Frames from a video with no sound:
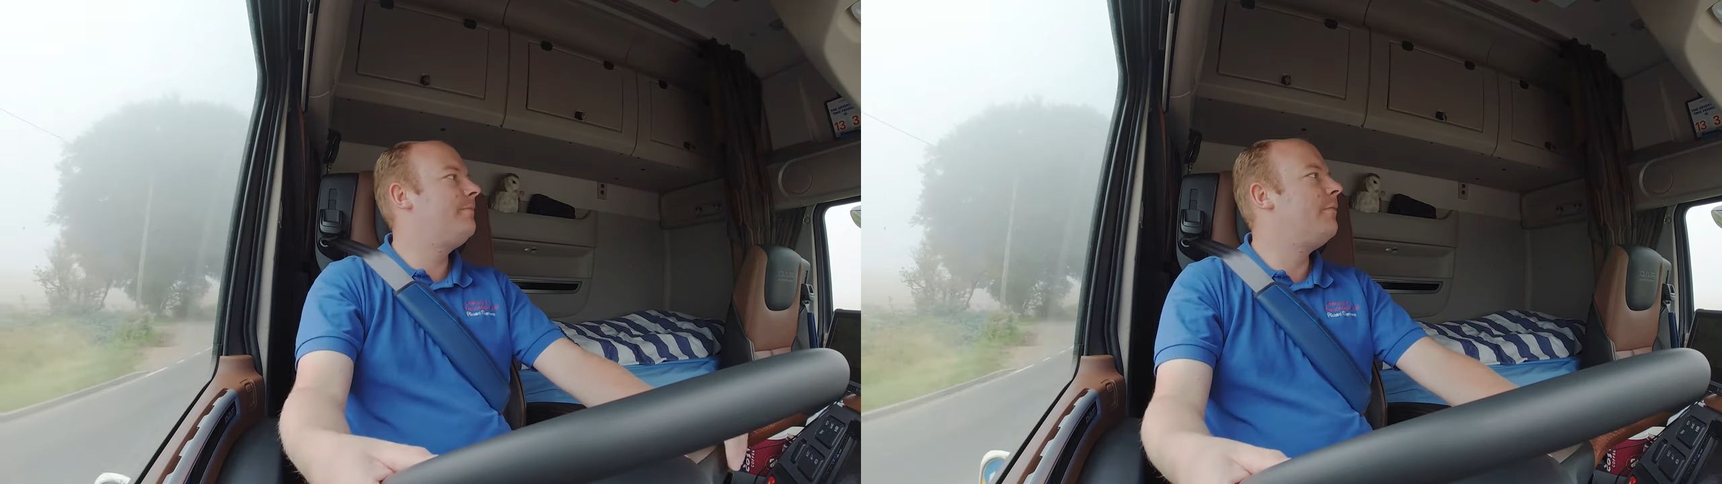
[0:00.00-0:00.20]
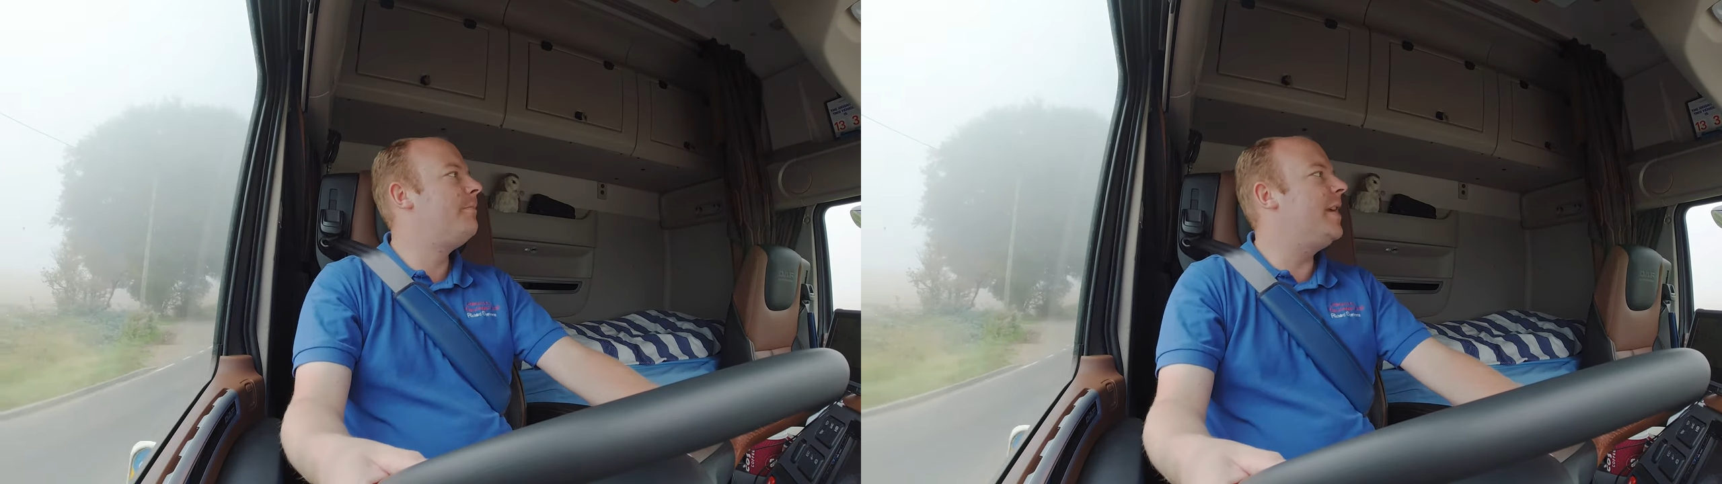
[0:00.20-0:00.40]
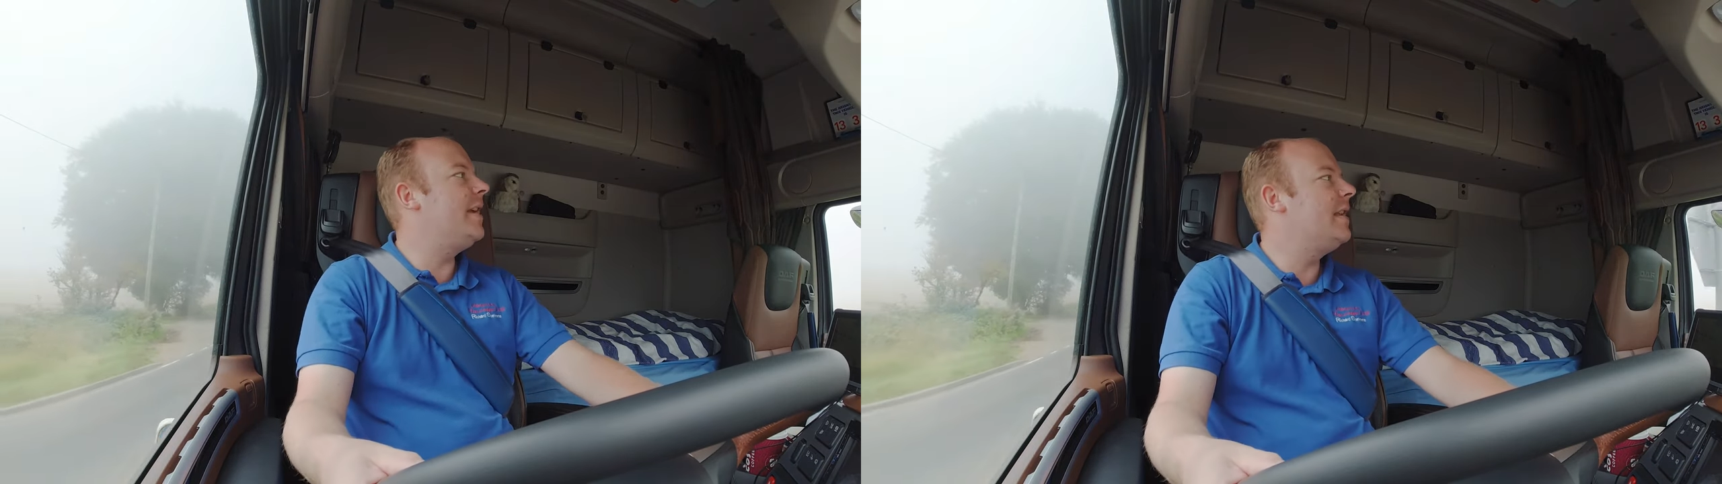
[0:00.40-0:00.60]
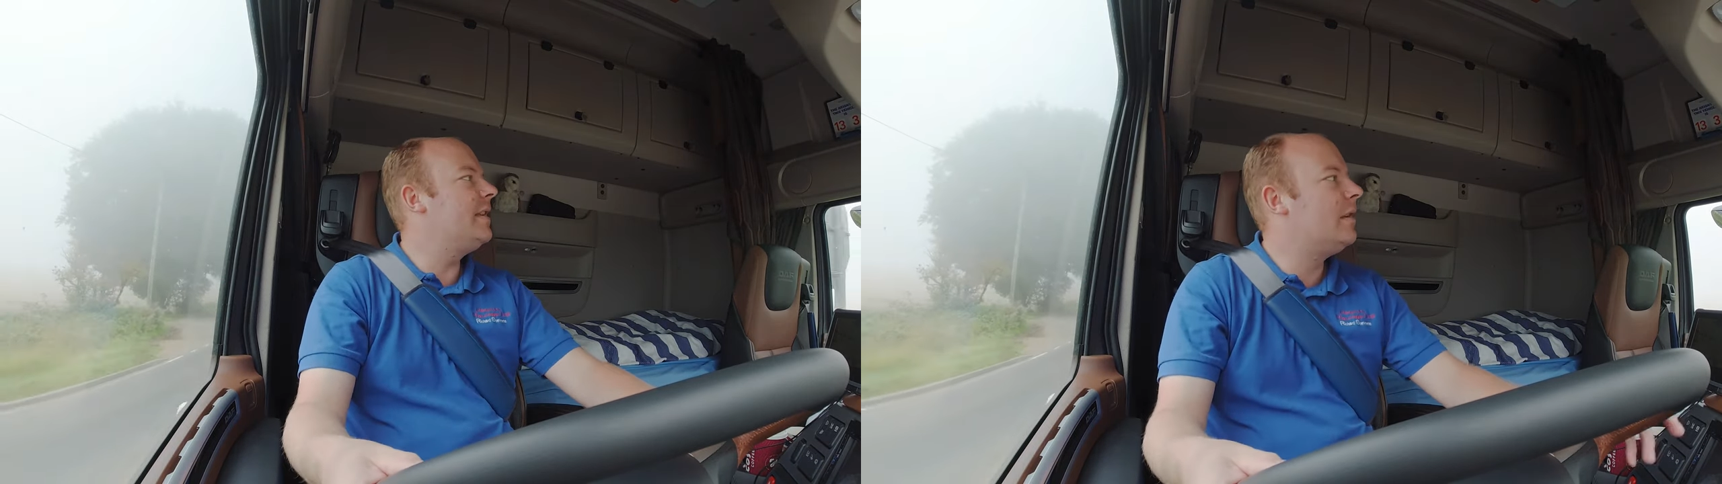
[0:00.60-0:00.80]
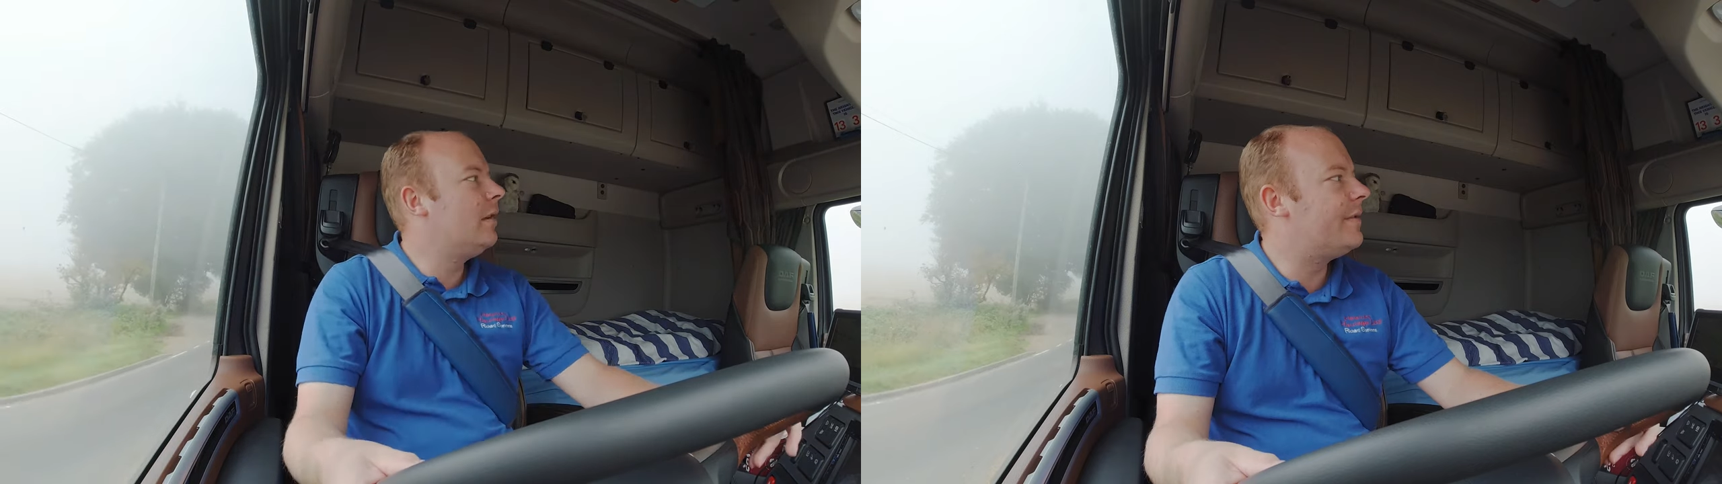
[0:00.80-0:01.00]
would be
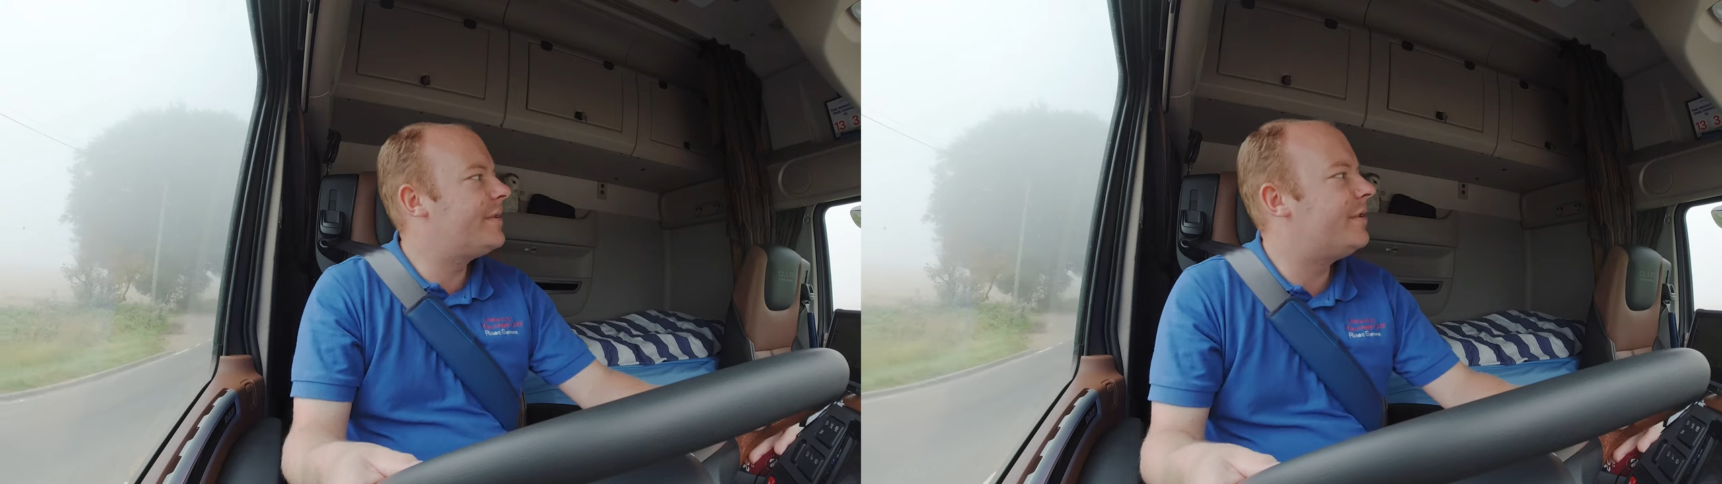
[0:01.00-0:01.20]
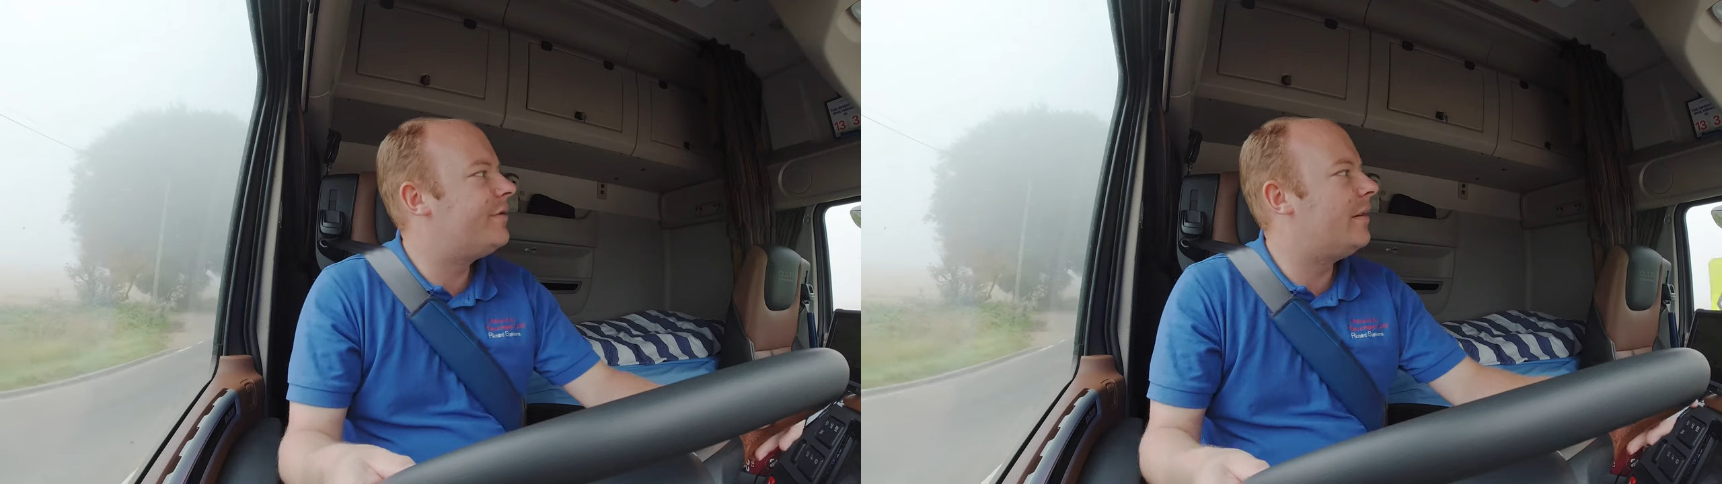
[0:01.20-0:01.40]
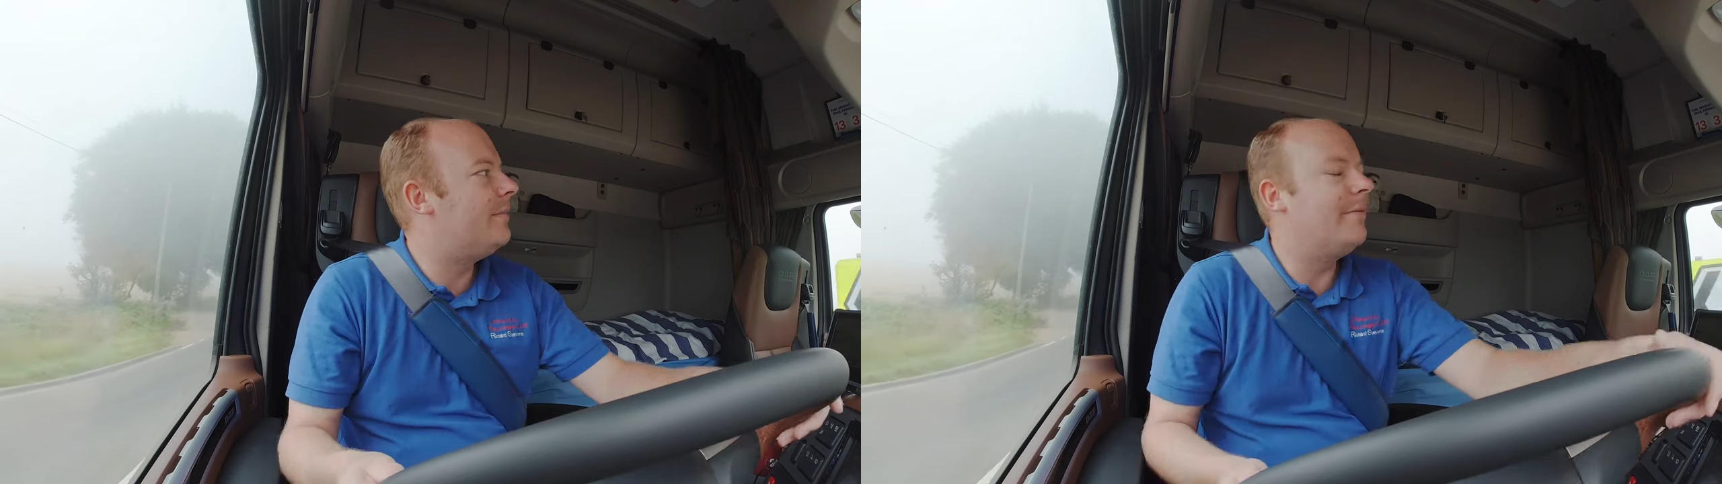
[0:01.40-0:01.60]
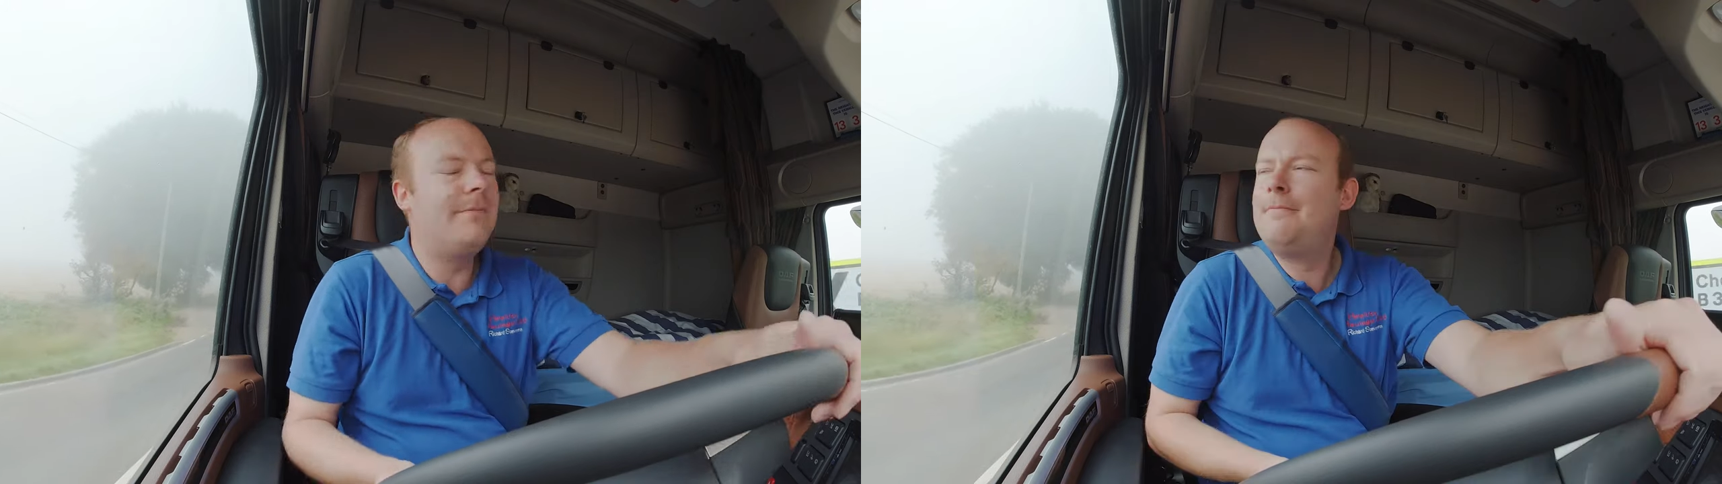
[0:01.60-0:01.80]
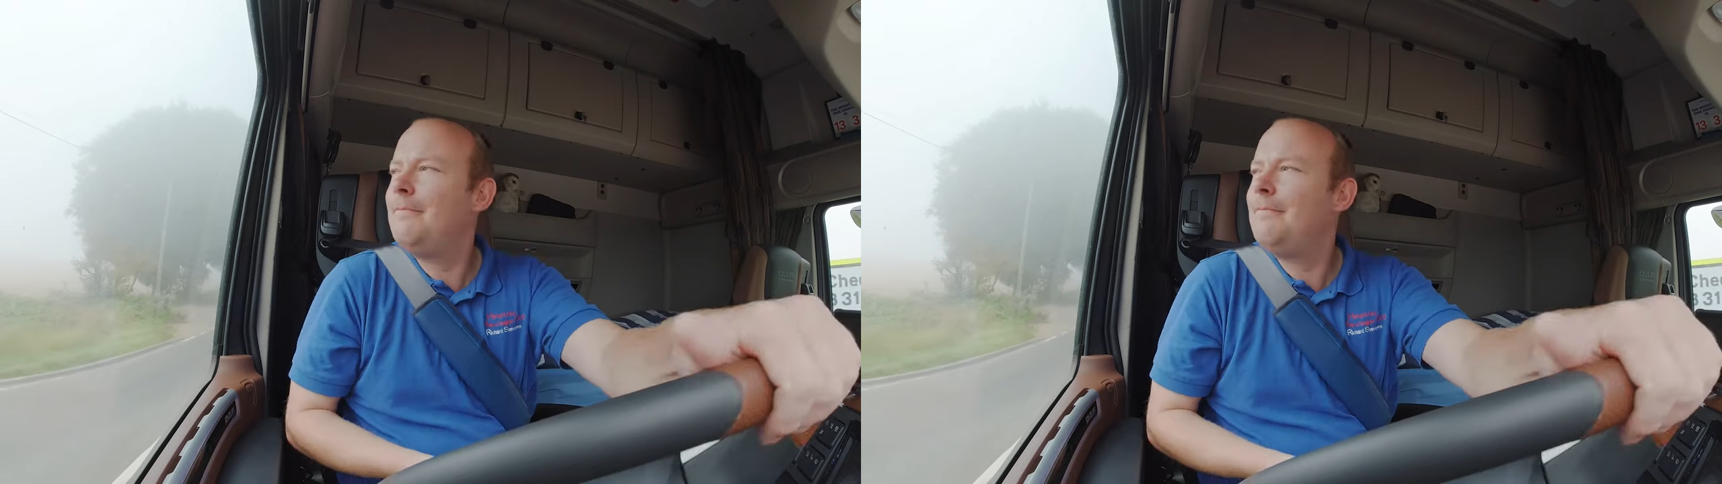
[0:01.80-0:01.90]
in a lot of trouble.